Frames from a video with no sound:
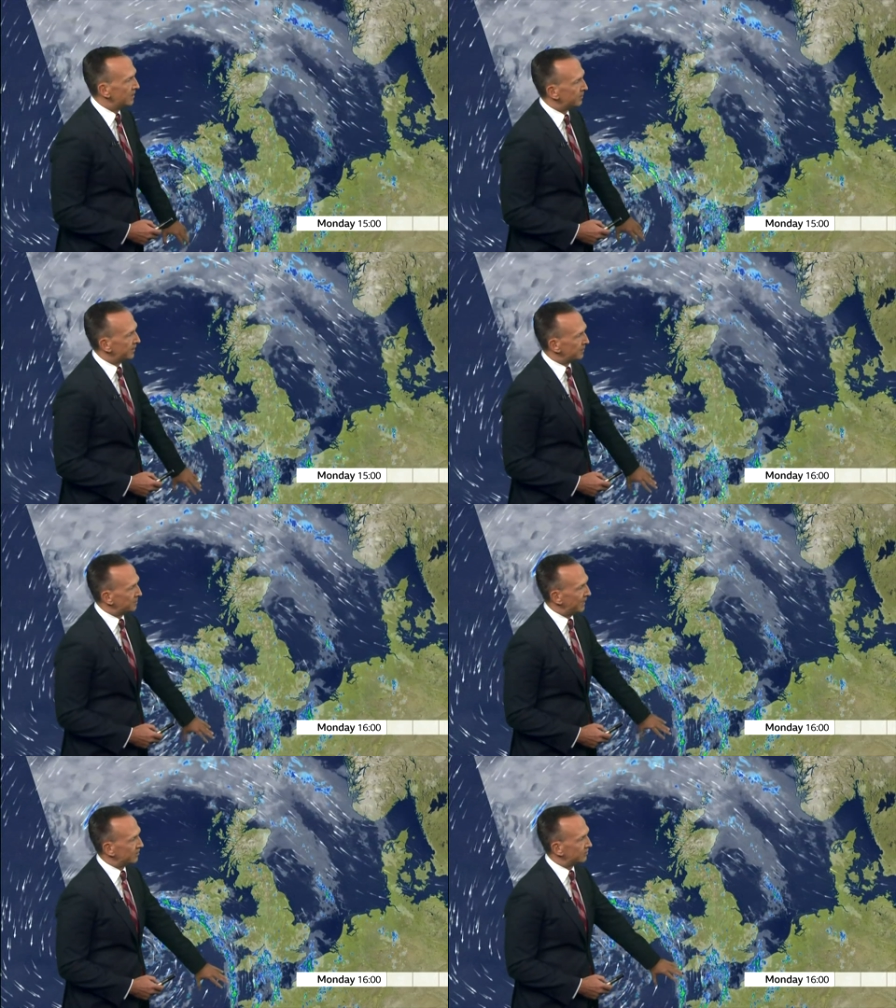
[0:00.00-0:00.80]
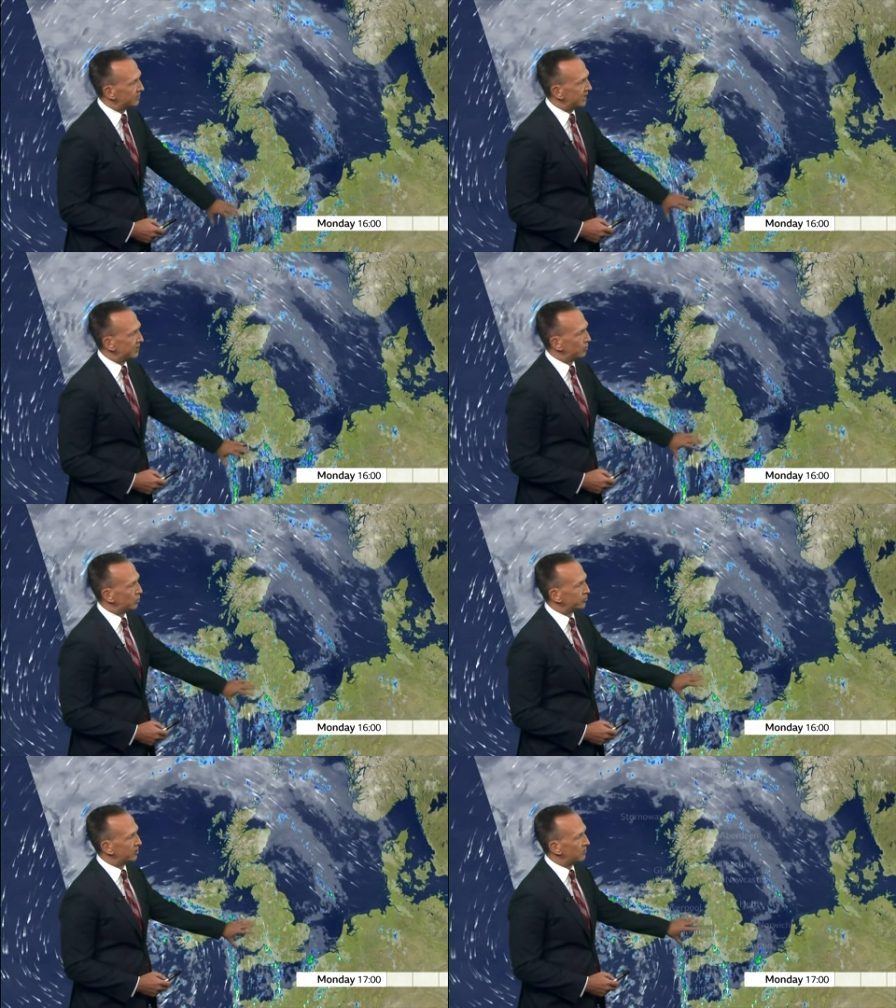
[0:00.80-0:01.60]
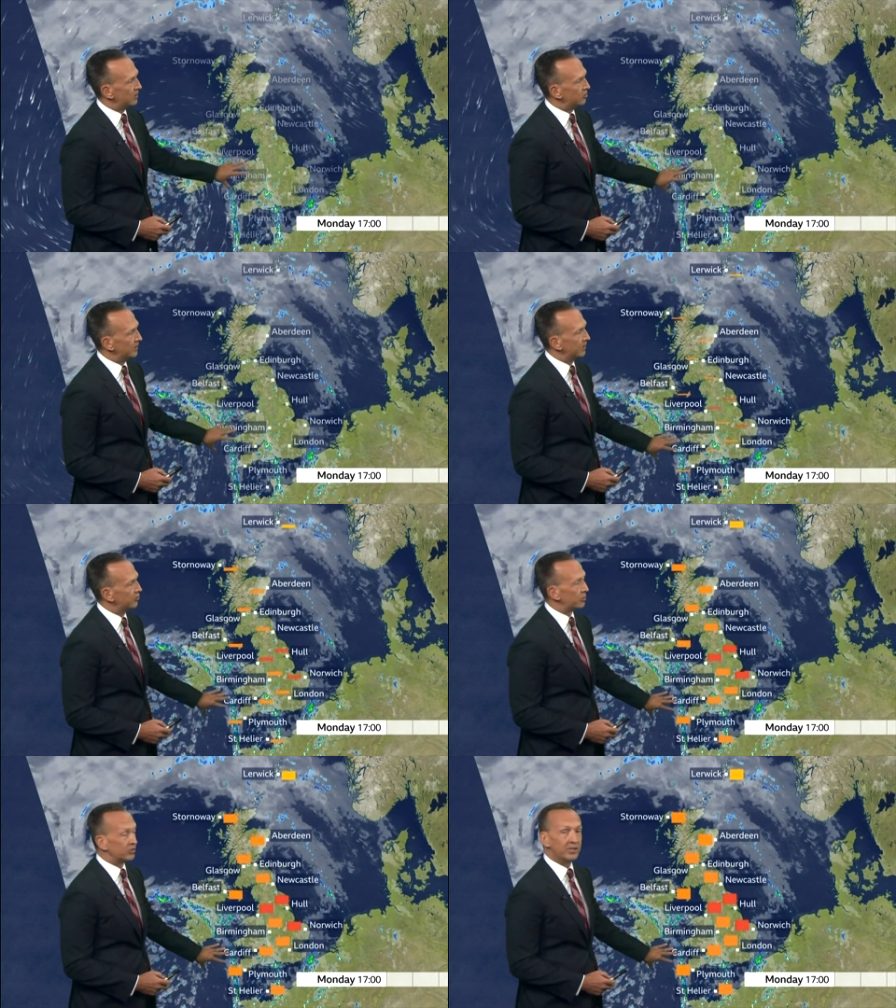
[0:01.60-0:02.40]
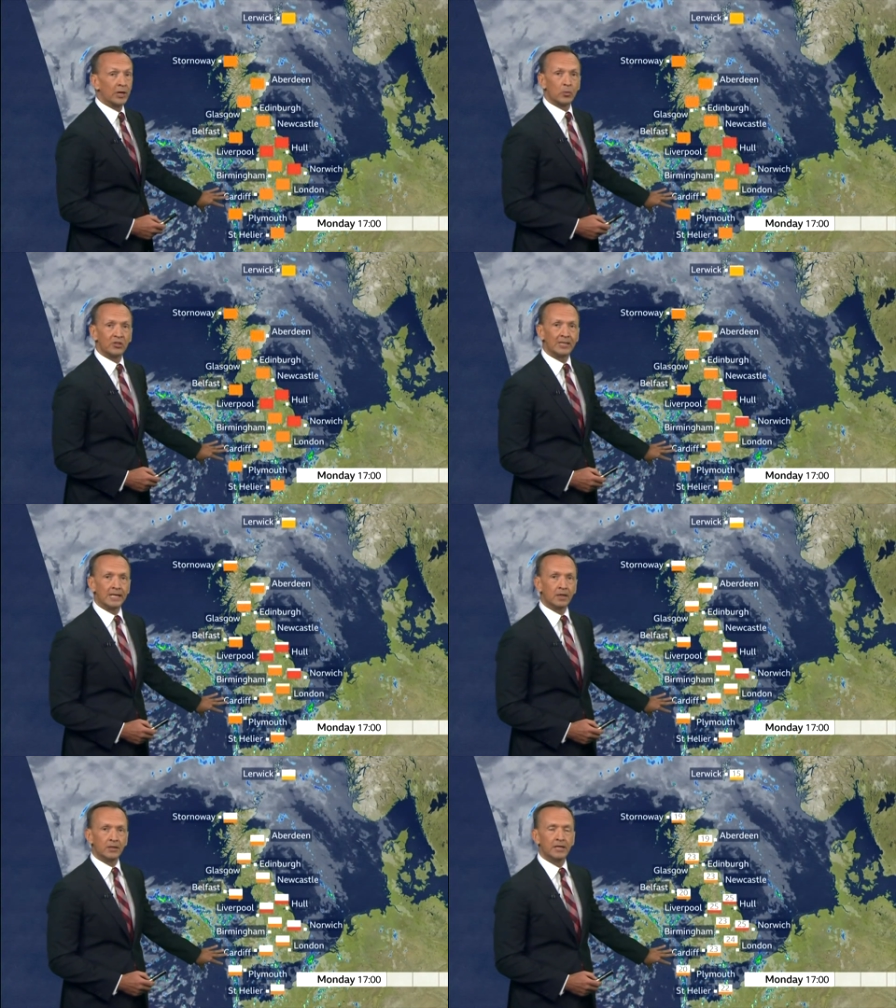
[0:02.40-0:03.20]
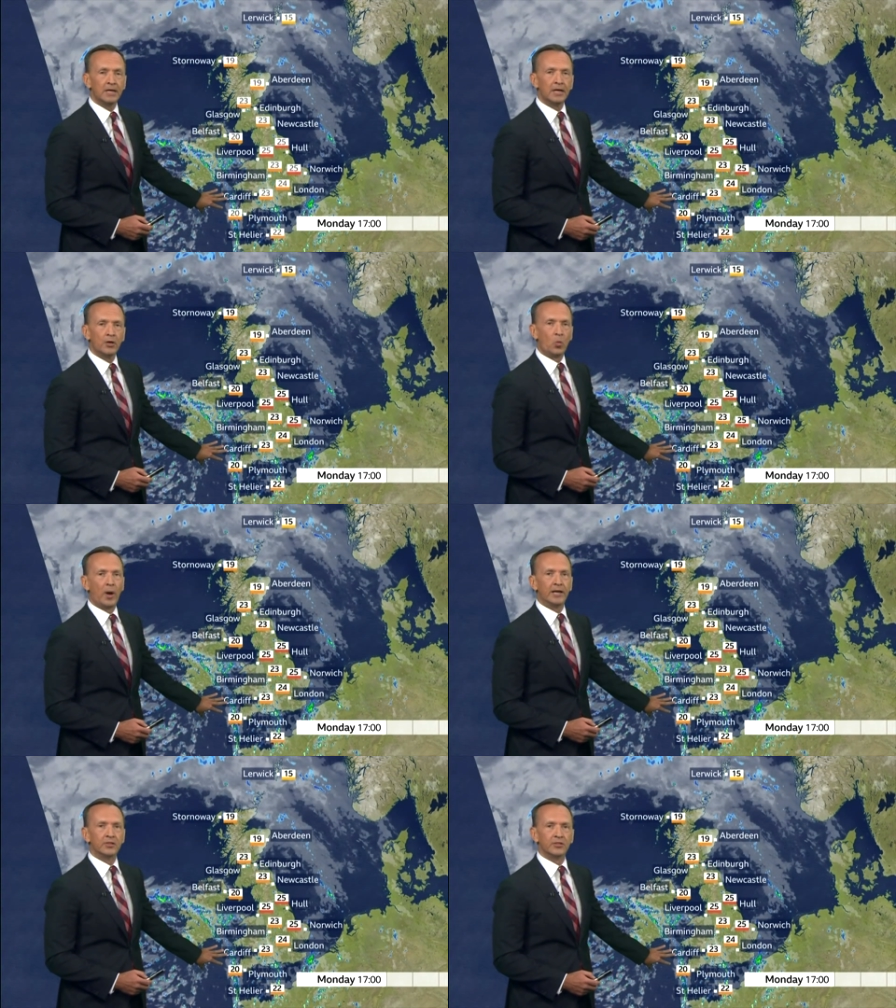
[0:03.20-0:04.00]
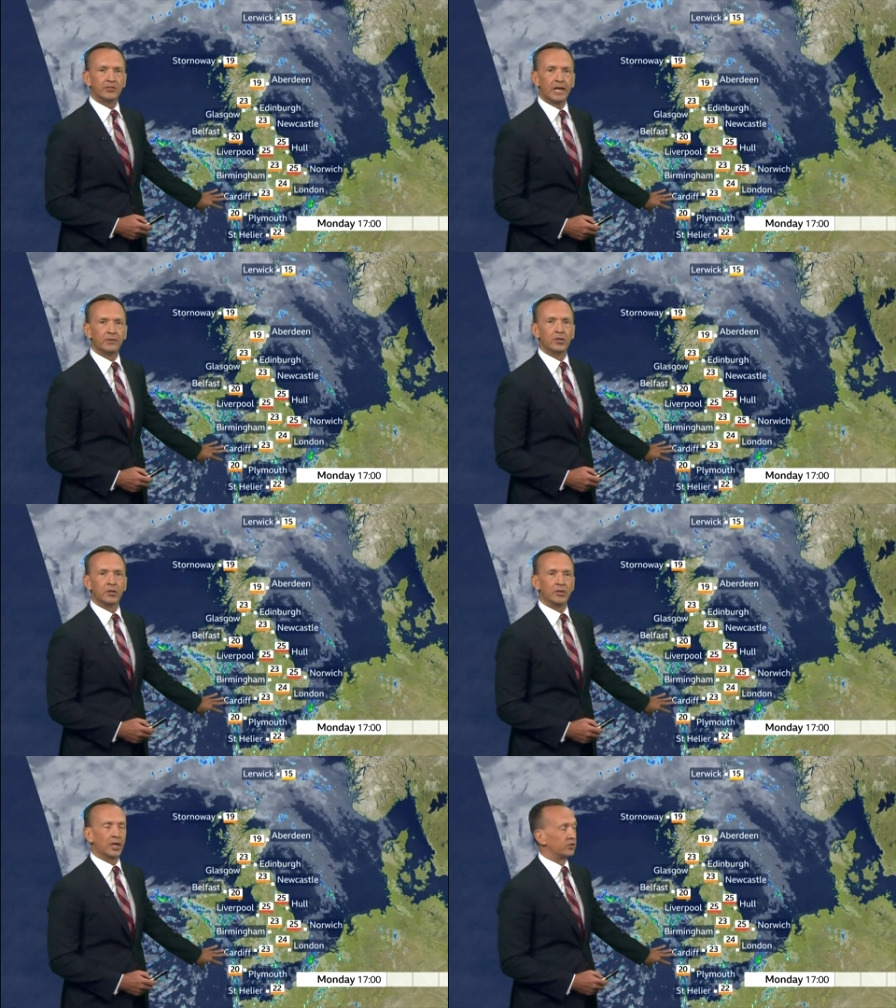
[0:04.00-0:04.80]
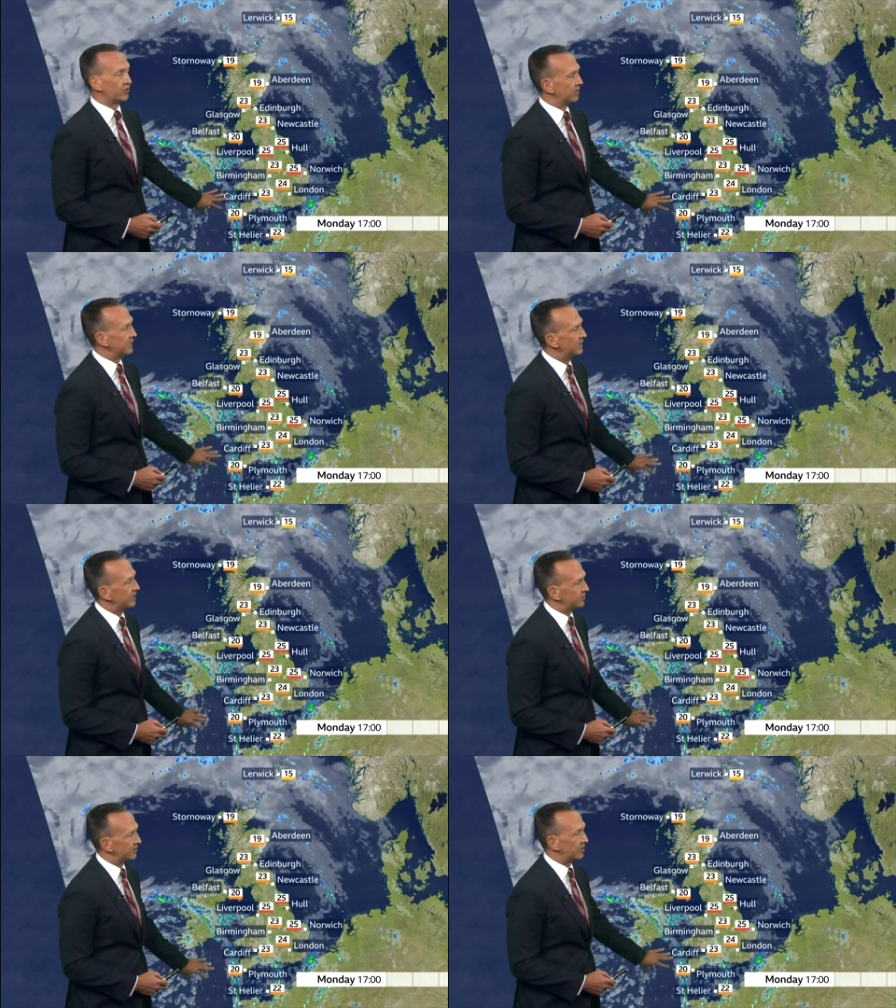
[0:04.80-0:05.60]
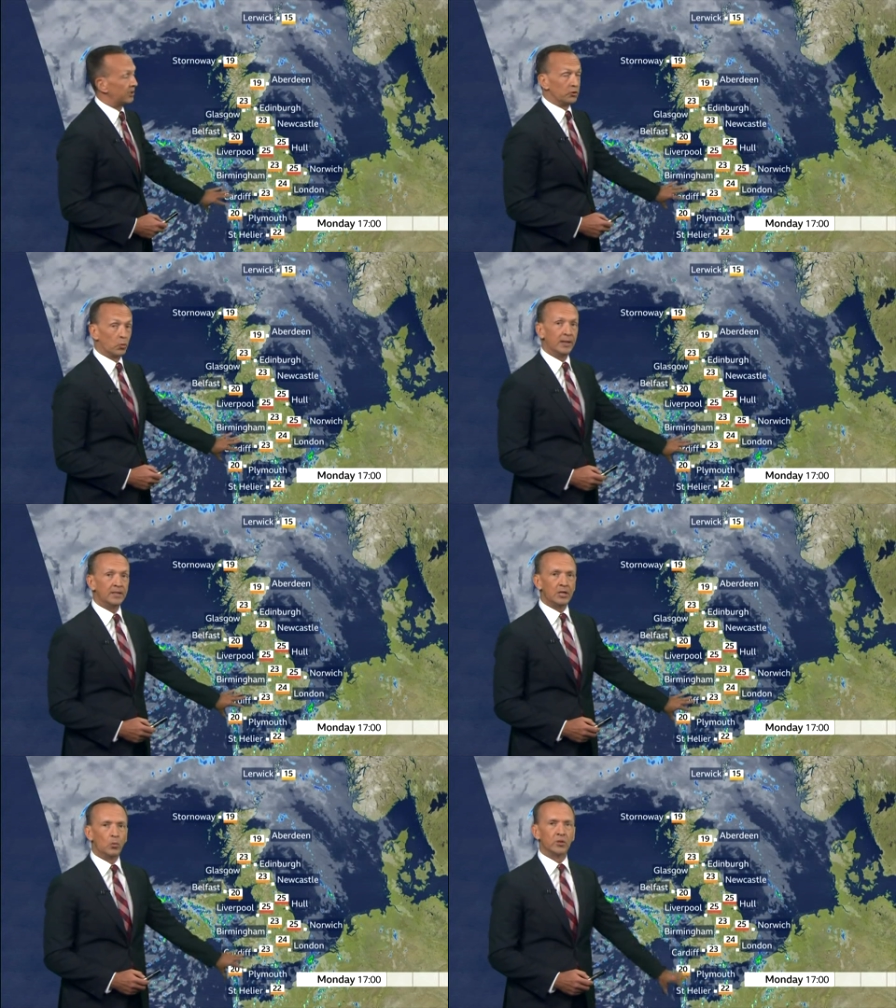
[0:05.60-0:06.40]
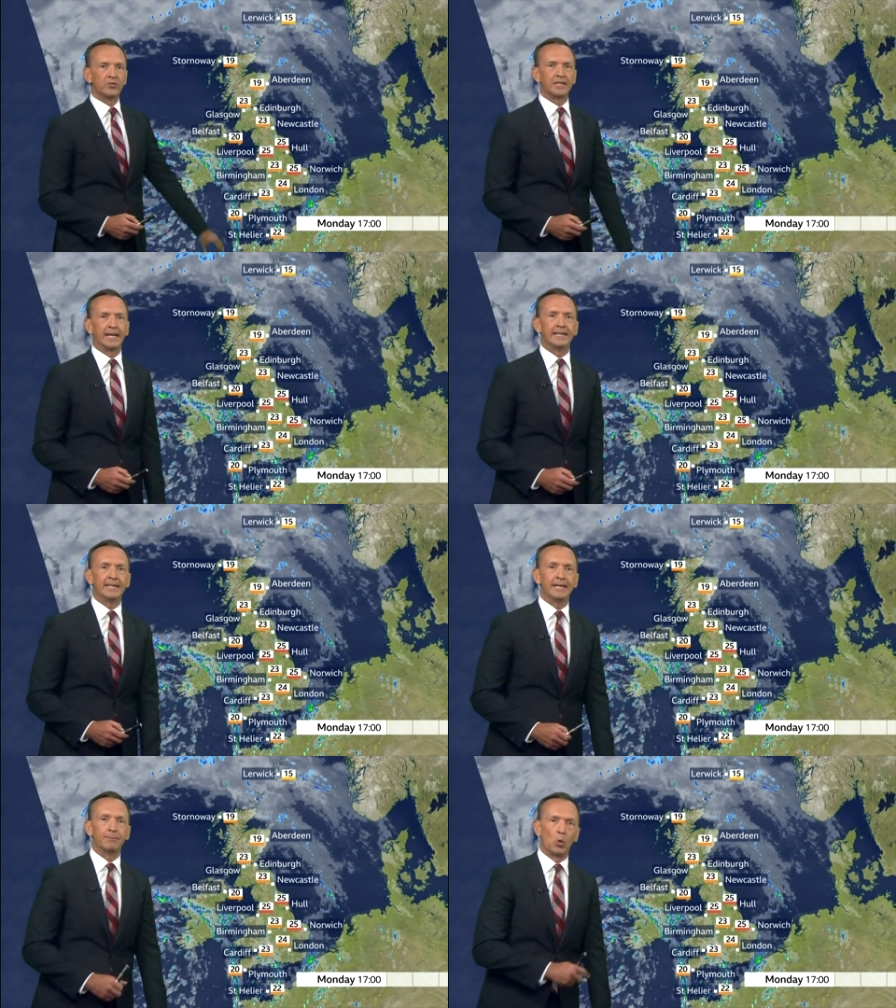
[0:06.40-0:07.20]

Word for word: Another batch of downpours, though, reaching in towards southwest England and Wales as the afternoon goes on, as it turns windy once again here.